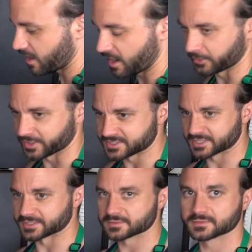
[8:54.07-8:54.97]
I already
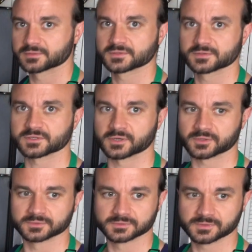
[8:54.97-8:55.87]
did it,
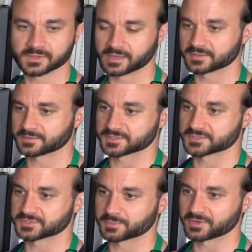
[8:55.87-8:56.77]
because
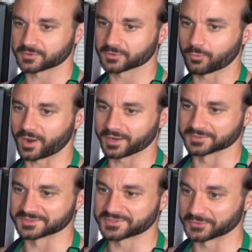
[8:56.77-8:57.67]
it took me a good
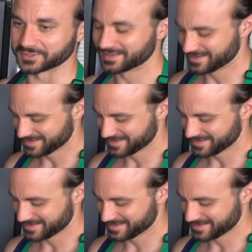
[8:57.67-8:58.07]
while to do it.